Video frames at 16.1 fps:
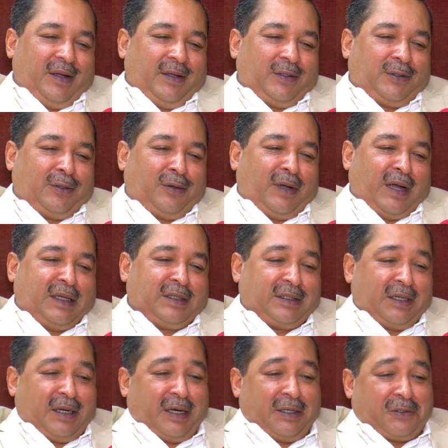So, as
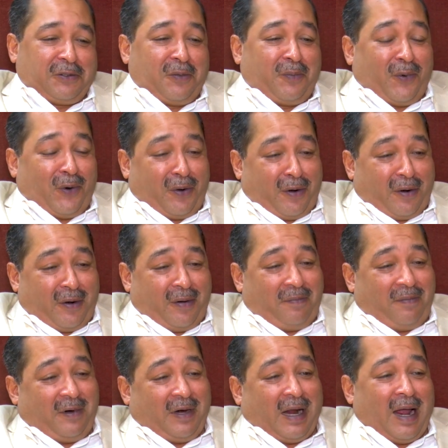an entrepreneur,
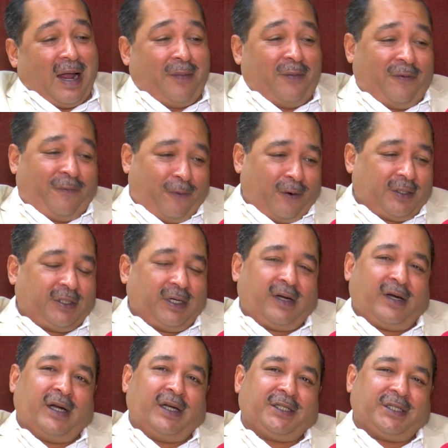I'm a fourth
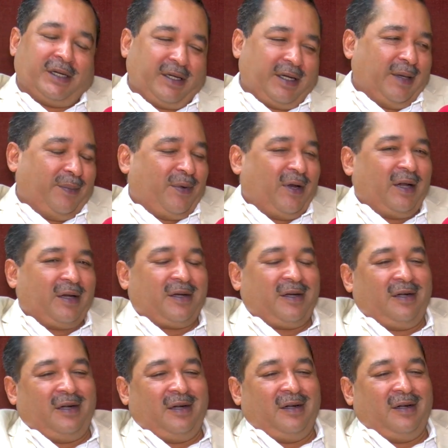generation tea
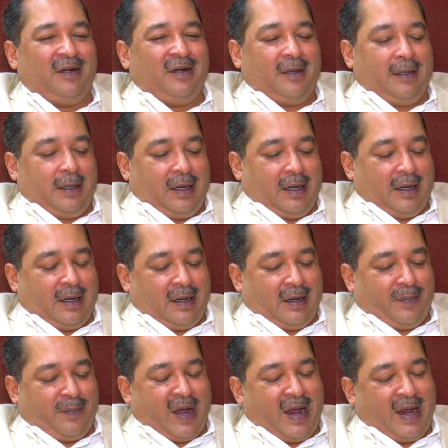planter.
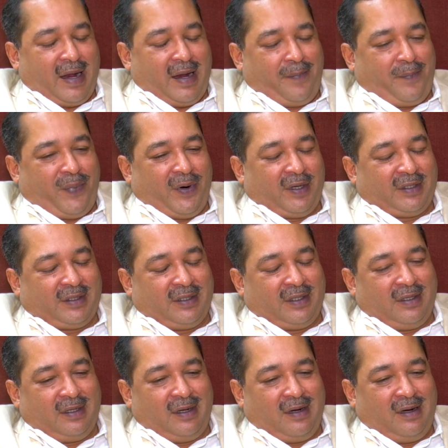My
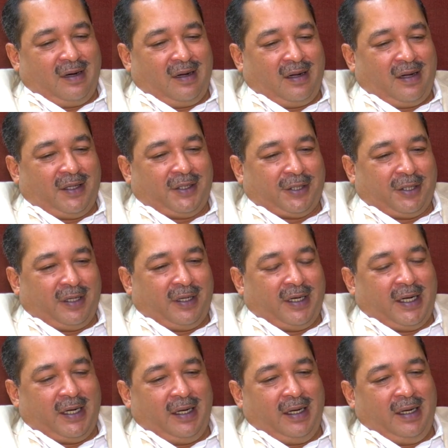personal
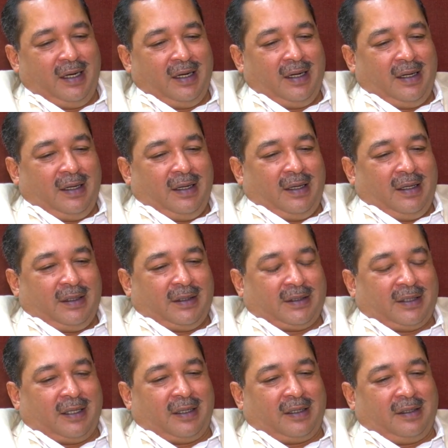journey
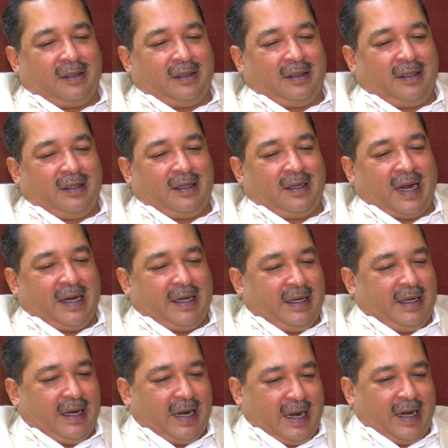started in
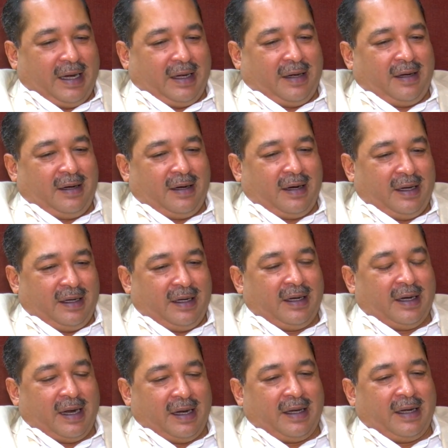
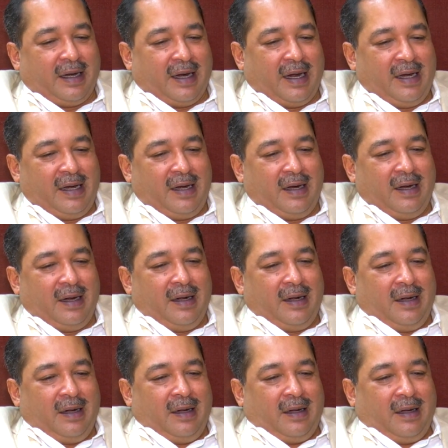1998,
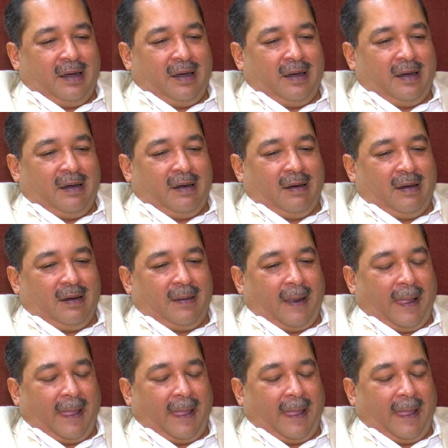uh,